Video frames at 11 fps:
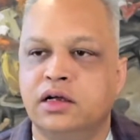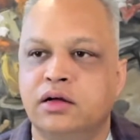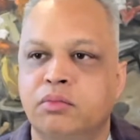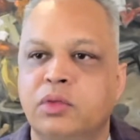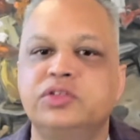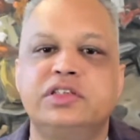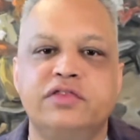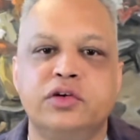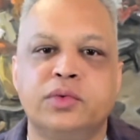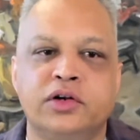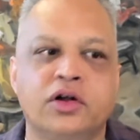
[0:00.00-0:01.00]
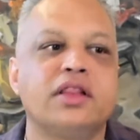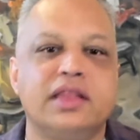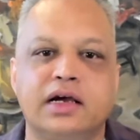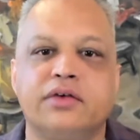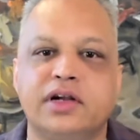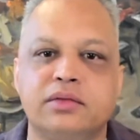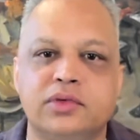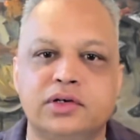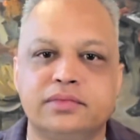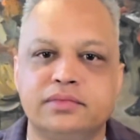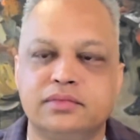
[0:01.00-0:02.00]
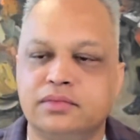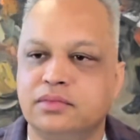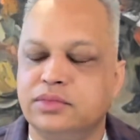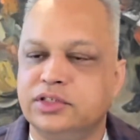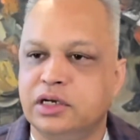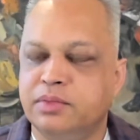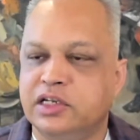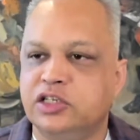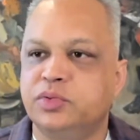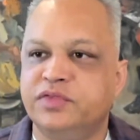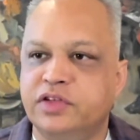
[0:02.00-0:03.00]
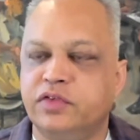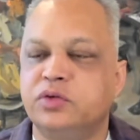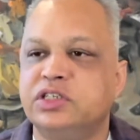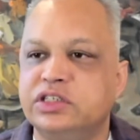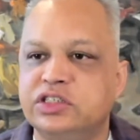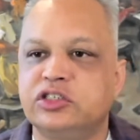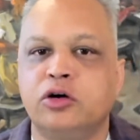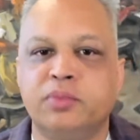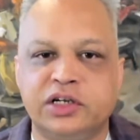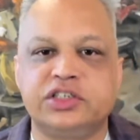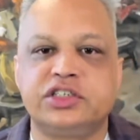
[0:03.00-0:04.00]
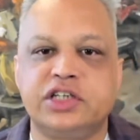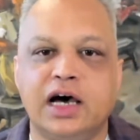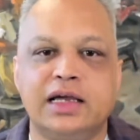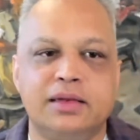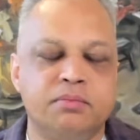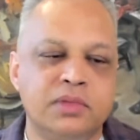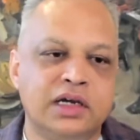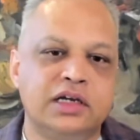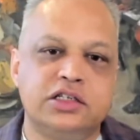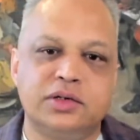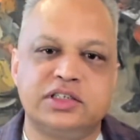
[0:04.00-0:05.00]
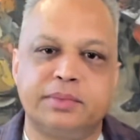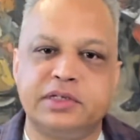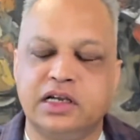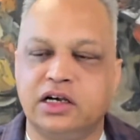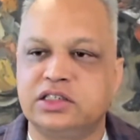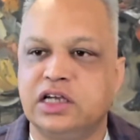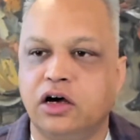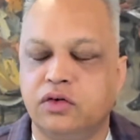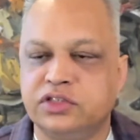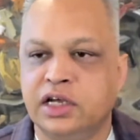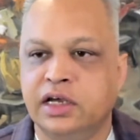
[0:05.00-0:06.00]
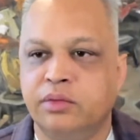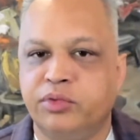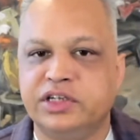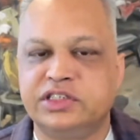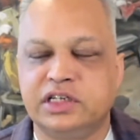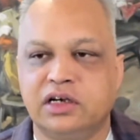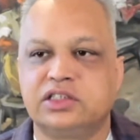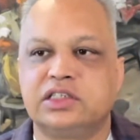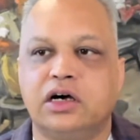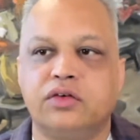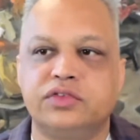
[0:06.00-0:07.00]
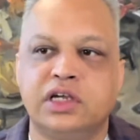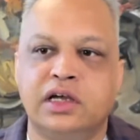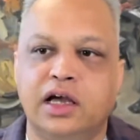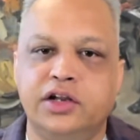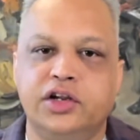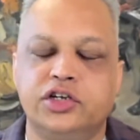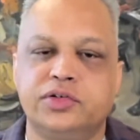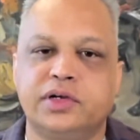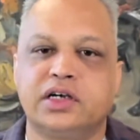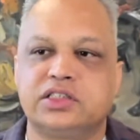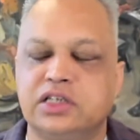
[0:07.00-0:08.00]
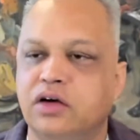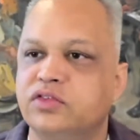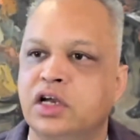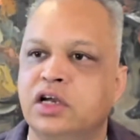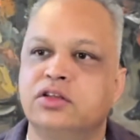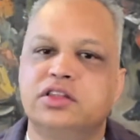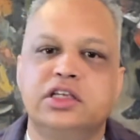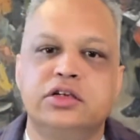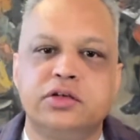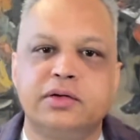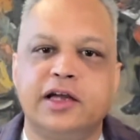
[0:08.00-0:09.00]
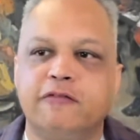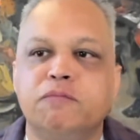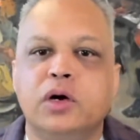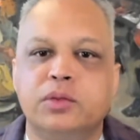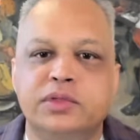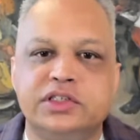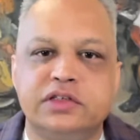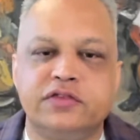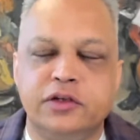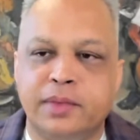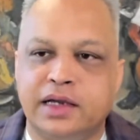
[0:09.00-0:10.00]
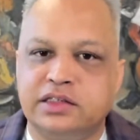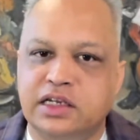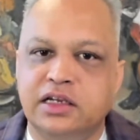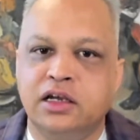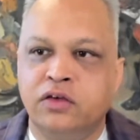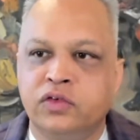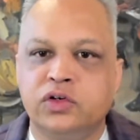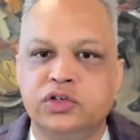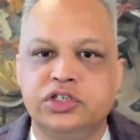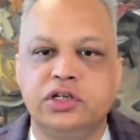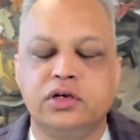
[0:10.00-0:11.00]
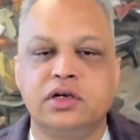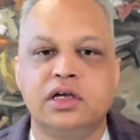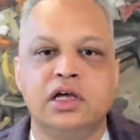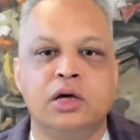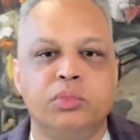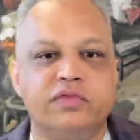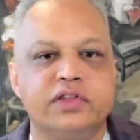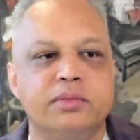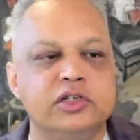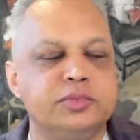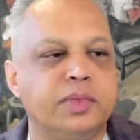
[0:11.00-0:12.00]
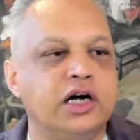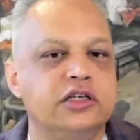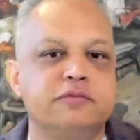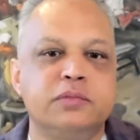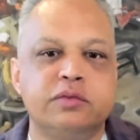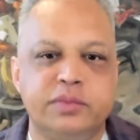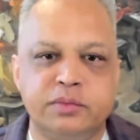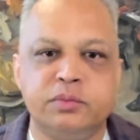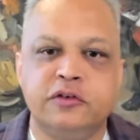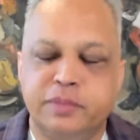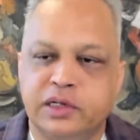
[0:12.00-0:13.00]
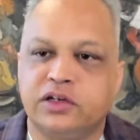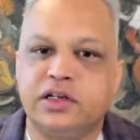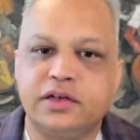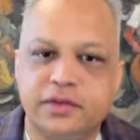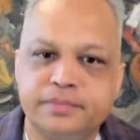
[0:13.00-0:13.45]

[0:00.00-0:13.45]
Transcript: Most of you are not there anymore. So because we've devoted so much time to accepting ourselves, embracing ourselves, and nurturing ourselves, not that you don't have moments of humanity, of course you do, but for the most part, you've moved beyond it.